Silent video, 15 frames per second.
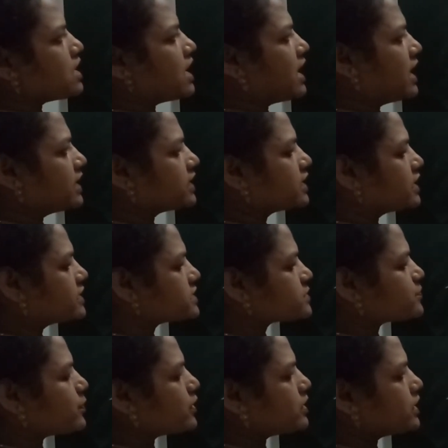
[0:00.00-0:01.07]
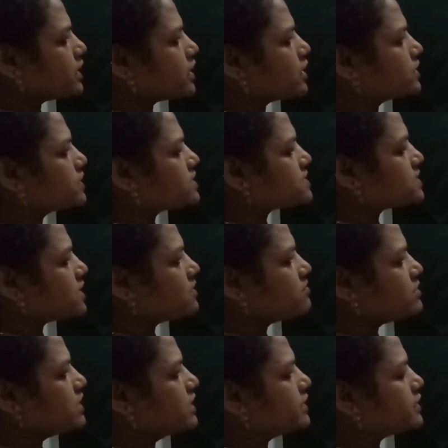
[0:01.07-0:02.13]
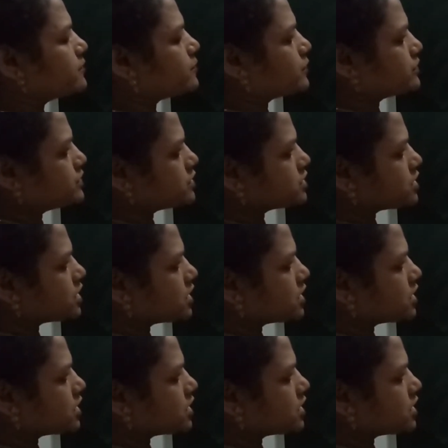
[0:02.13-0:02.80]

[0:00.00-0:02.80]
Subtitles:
and corresponding on the same relative position,